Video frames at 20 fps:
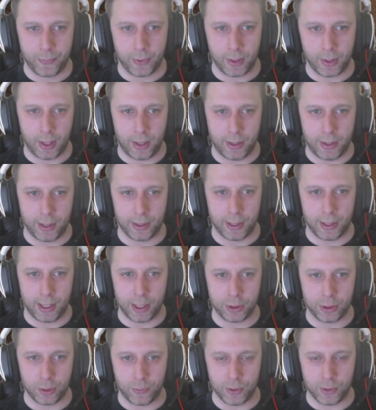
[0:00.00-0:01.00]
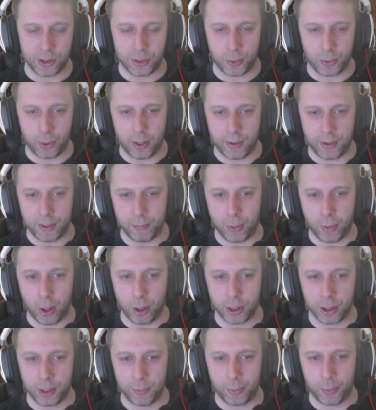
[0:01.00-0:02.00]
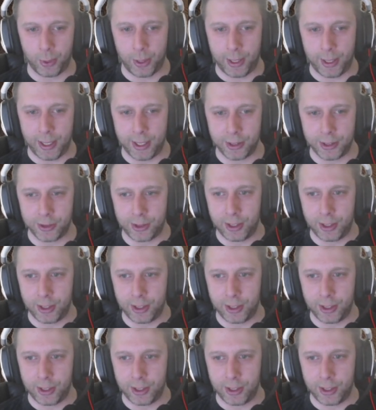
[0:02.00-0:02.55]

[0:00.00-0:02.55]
And then later, obviously, we're adding marketplace,